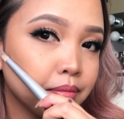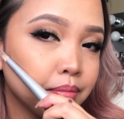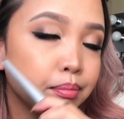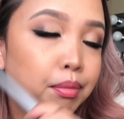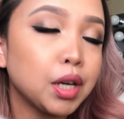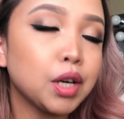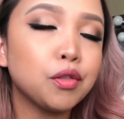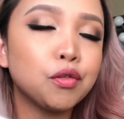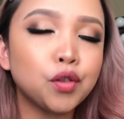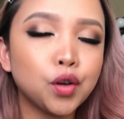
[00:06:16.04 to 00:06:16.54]

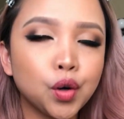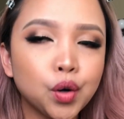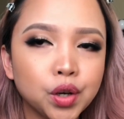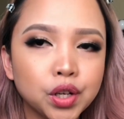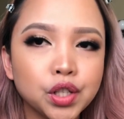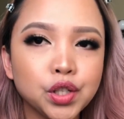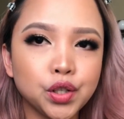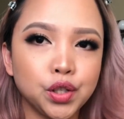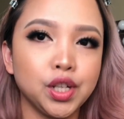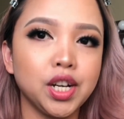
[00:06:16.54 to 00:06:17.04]
But of
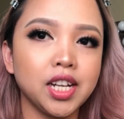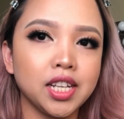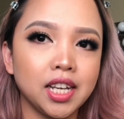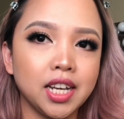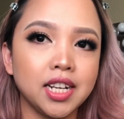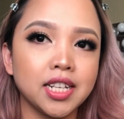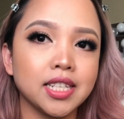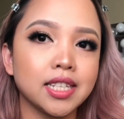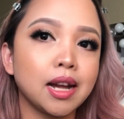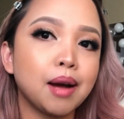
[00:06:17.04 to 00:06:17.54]
course, you're not
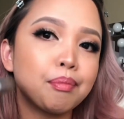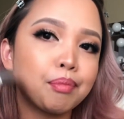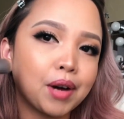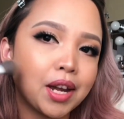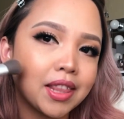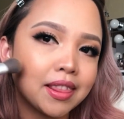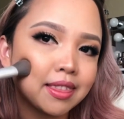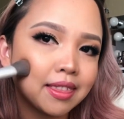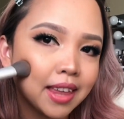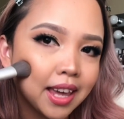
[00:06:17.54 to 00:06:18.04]
gonna stop
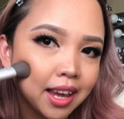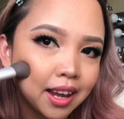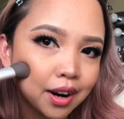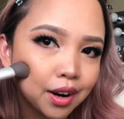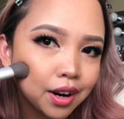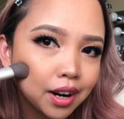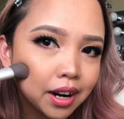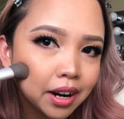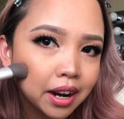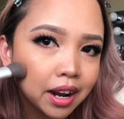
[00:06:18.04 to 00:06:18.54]
right
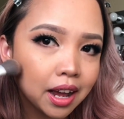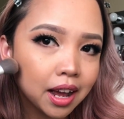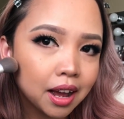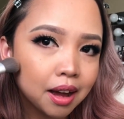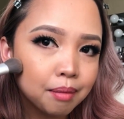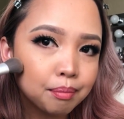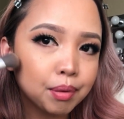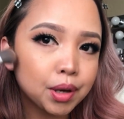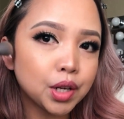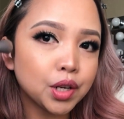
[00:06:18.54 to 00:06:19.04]
there,
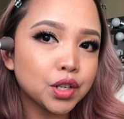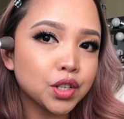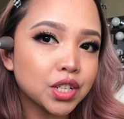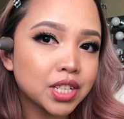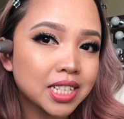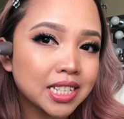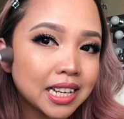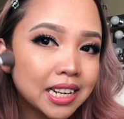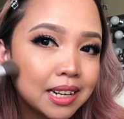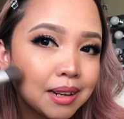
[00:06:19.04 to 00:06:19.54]
but you're
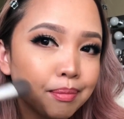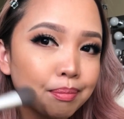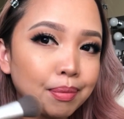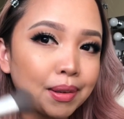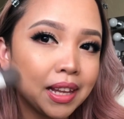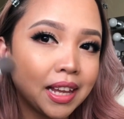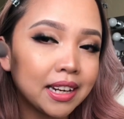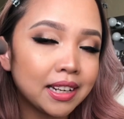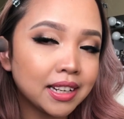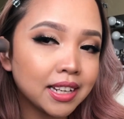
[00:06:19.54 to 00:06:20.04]
just gonna
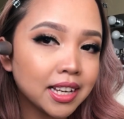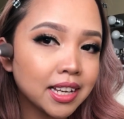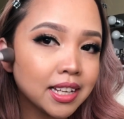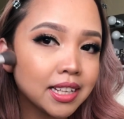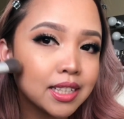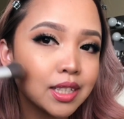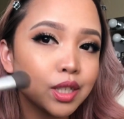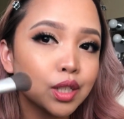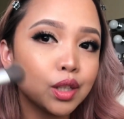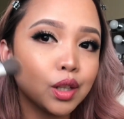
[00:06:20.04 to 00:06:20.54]
blend
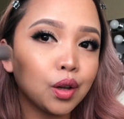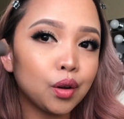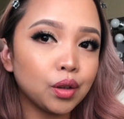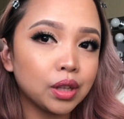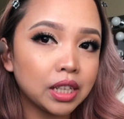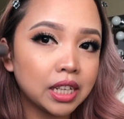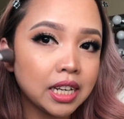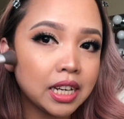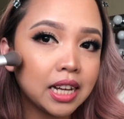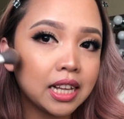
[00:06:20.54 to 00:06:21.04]
it
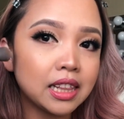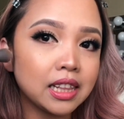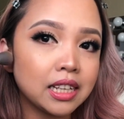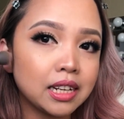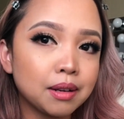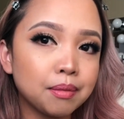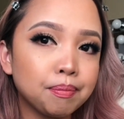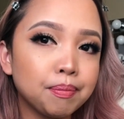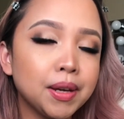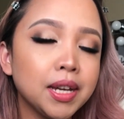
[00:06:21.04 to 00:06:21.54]
slowly a
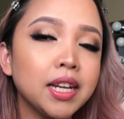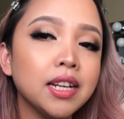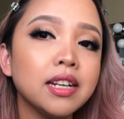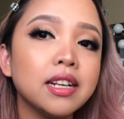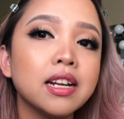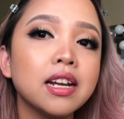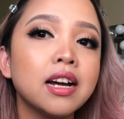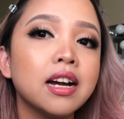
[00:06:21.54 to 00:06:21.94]
little bit,